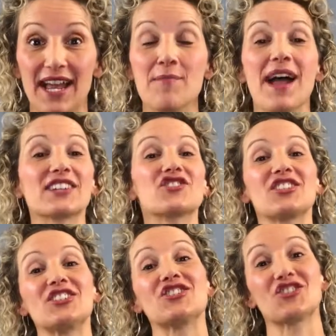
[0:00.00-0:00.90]
I'm
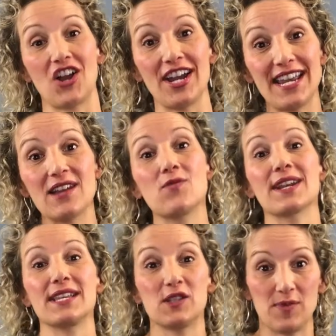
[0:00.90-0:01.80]
actually shining
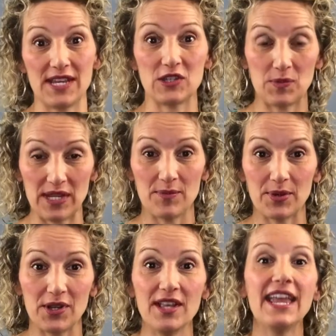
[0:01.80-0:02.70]
when I speak to
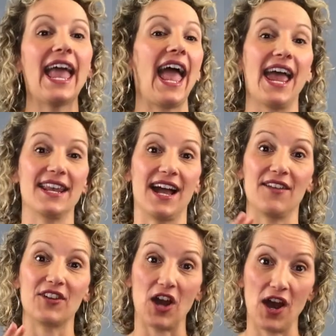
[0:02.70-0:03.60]
people, and
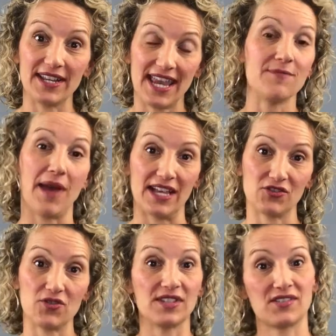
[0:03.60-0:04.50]
I've got and
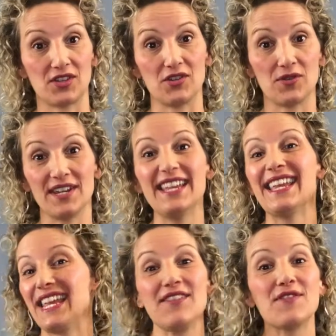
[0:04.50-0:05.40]
mastered the stuttering,
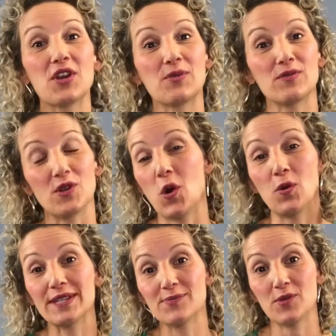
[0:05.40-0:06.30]
even though it will
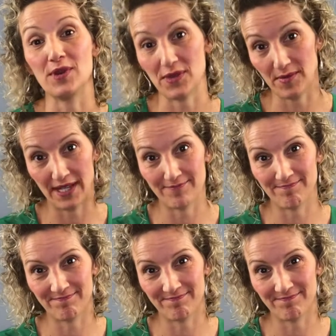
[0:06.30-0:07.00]
always be with me.